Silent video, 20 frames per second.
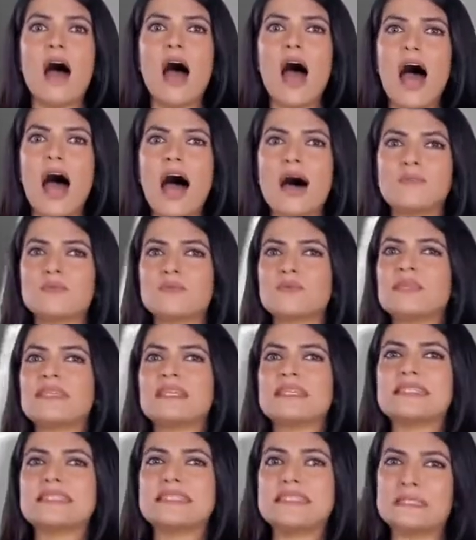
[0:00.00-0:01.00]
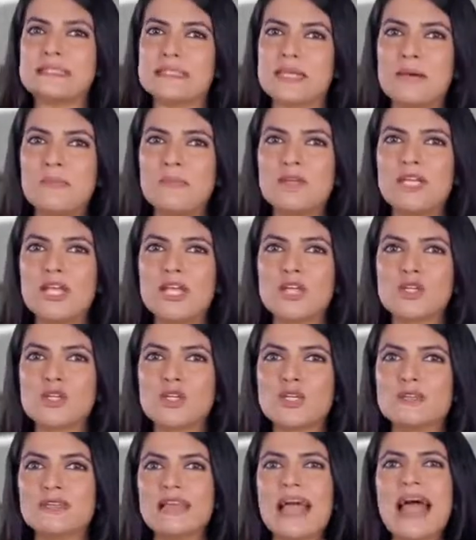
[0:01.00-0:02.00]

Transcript: Armed with his determination